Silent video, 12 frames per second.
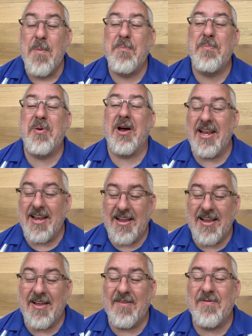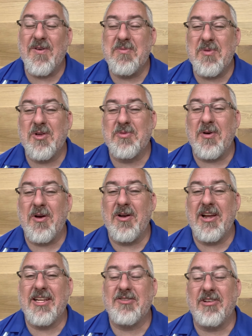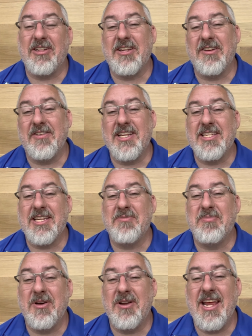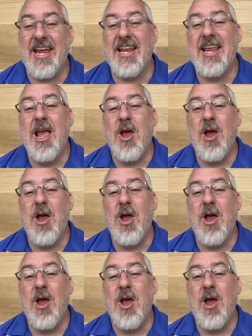But for the most part, it's relatively easy to put in.